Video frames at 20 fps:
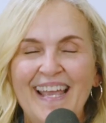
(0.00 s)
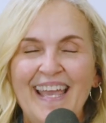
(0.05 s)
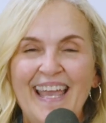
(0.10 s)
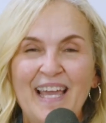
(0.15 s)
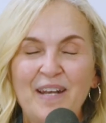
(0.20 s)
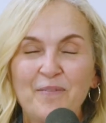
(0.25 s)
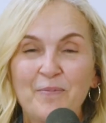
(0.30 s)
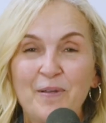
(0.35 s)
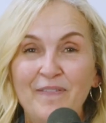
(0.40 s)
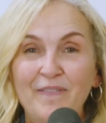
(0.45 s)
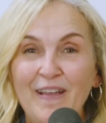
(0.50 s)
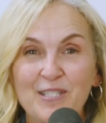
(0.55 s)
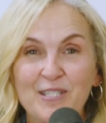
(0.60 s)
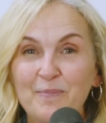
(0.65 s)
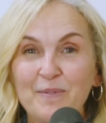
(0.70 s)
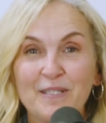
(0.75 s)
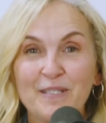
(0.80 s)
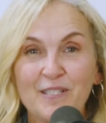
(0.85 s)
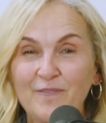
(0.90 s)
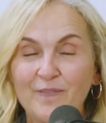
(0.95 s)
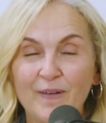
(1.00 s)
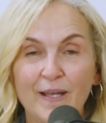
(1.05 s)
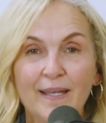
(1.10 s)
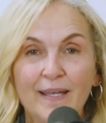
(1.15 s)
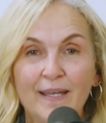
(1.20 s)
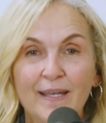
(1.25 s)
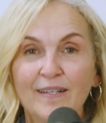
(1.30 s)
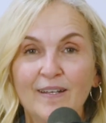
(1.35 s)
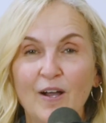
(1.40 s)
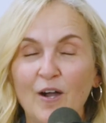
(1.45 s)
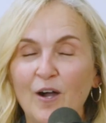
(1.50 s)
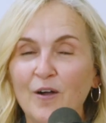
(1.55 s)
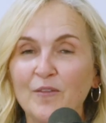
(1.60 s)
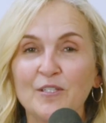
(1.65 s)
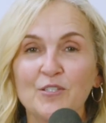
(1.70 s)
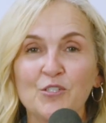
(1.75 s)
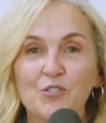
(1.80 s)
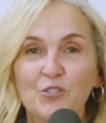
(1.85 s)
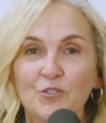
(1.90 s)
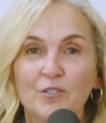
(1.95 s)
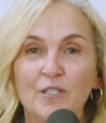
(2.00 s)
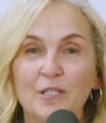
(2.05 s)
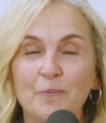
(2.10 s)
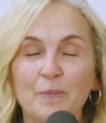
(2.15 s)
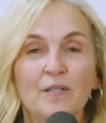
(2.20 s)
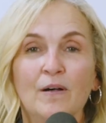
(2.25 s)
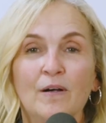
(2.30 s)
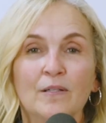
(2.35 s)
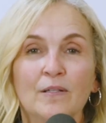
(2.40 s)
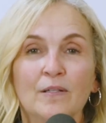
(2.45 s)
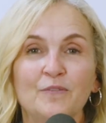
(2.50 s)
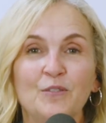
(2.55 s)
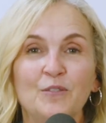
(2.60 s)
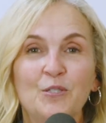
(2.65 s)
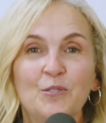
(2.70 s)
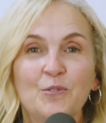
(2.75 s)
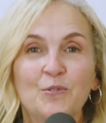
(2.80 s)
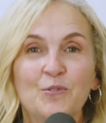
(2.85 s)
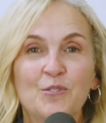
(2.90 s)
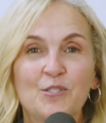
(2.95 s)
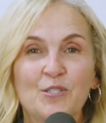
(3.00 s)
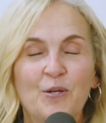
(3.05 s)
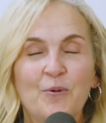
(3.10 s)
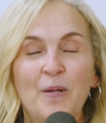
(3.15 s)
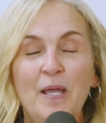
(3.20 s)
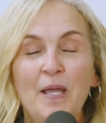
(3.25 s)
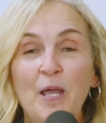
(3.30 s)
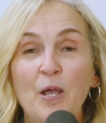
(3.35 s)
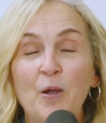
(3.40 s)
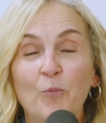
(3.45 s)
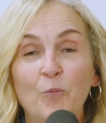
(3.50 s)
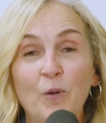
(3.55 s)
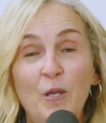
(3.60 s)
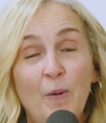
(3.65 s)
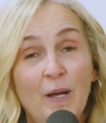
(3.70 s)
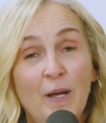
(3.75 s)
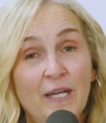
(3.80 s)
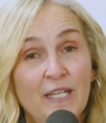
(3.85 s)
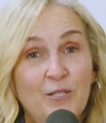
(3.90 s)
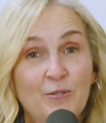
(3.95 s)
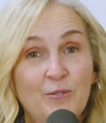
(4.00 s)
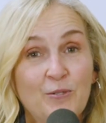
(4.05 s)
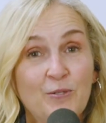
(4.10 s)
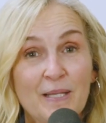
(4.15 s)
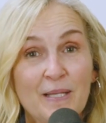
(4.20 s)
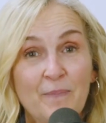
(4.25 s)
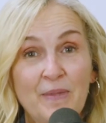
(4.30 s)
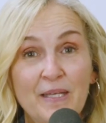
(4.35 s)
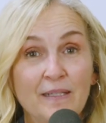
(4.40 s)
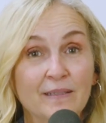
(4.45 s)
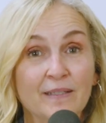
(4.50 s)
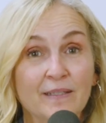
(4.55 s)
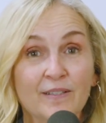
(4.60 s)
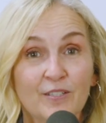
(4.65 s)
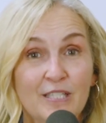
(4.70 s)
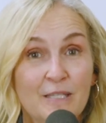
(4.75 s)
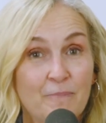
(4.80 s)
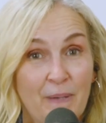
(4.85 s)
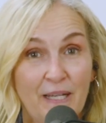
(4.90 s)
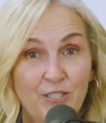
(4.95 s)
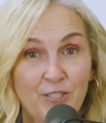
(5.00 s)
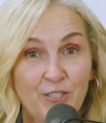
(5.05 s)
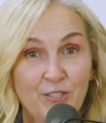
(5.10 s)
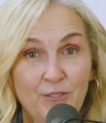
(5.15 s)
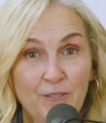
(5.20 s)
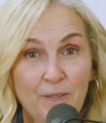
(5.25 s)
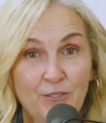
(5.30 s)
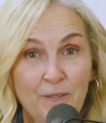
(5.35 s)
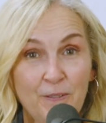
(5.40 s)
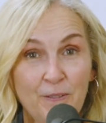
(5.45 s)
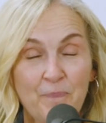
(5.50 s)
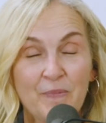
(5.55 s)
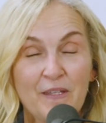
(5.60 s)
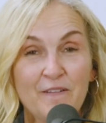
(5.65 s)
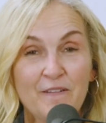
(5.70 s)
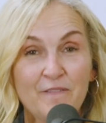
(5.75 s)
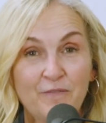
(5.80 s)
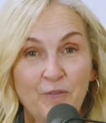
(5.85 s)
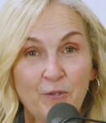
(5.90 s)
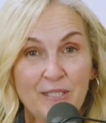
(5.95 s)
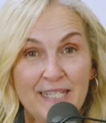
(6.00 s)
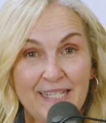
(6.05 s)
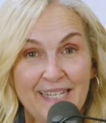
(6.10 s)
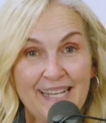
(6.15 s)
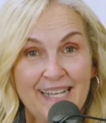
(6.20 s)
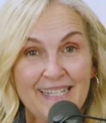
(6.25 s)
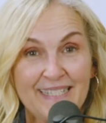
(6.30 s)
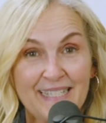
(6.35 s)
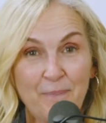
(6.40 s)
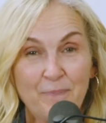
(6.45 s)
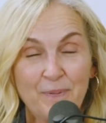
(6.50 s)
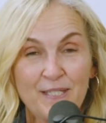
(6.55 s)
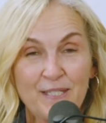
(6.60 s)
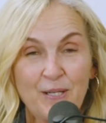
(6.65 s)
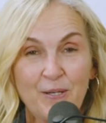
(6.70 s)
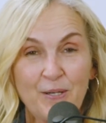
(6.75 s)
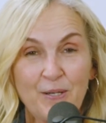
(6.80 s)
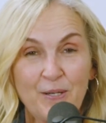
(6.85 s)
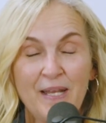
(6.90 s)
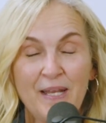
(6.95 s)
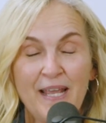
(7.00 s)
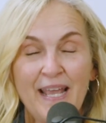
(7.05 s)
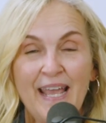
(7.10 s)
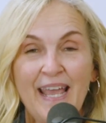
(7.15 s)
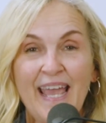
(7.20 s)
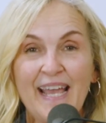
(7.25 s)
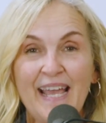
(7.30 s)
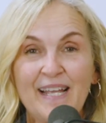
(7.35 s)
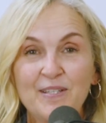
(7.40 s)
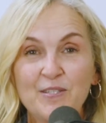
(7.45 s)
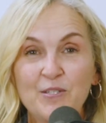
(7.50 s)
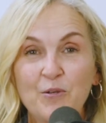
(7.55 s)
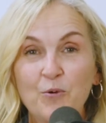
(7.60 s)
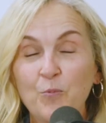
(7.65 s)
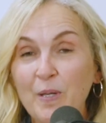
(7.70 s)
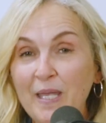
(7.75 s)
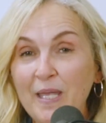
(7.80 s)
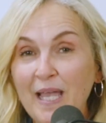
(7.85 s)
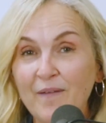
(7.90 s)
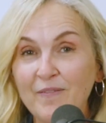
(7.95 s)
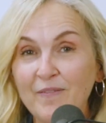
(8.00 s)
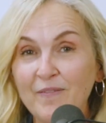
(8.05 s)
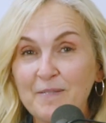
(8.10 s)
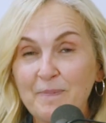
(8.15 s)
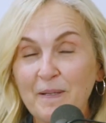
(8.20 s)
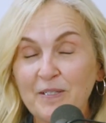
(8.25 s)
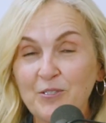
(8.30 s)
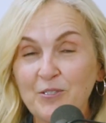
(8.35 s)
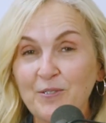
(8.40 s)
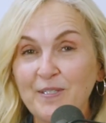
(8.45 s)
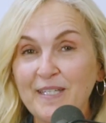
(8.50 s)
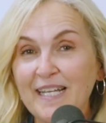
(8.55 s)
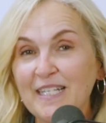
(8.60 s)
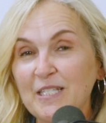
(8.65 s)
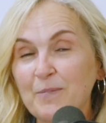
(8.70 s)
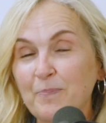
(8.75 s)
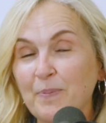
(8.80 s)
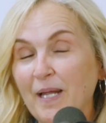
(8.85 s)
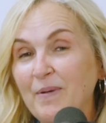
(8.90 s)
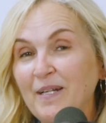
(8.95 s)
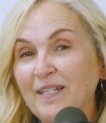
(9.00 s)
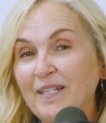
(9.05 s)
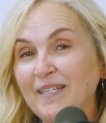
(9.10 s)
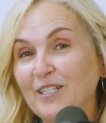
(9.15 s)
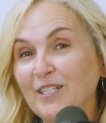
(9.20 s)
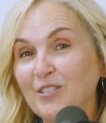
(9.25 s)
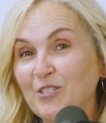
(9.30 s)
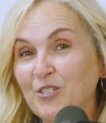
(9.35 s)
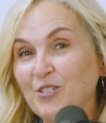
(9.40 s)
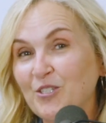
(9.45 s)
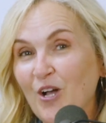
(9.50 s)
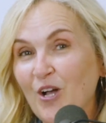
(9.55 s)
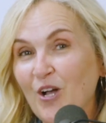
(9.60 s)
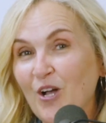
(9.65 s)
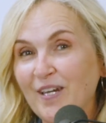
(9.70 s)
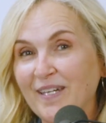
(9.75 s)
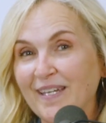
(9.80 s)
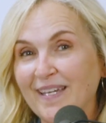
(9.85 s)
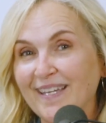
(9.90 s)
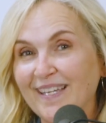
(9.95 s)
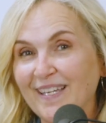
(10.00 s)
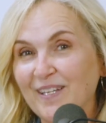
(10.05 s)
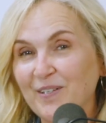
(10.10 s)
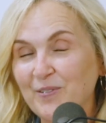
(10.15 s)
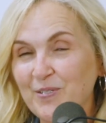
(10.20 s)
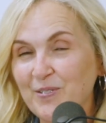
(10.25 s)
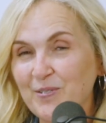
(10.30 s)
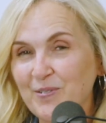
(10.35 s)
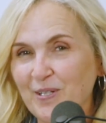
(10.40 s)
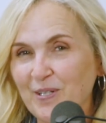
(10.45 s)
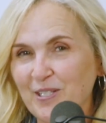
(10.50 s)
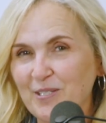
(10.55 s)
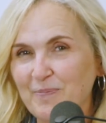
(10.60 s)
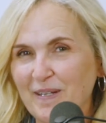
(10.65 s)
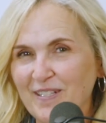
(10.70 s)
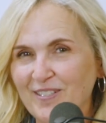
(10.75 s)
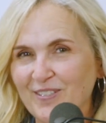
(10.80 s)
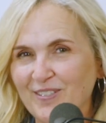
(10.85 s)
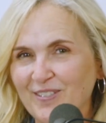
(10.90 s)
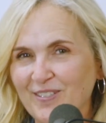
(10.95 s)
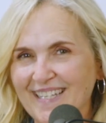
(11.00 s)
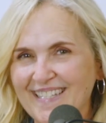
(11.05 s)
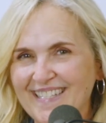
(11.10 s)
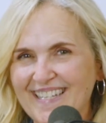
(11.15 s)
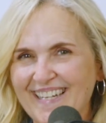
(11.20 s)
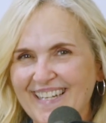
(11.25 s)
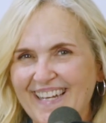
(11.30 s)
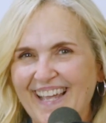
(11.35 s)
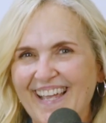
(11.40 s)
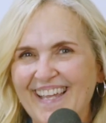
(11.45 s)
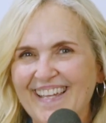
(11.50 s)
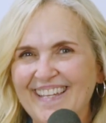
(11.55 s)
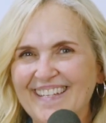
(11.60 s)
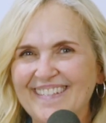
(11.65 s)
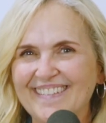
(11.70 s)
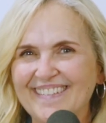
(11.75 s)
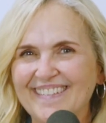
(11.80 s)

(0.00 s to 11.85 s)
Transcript: And we've had so much fun on this journey with all of you. So we wanted to do something a little special for today's episode. And so we have a special guest, but I'm going to let Shauna introduce our special guest today.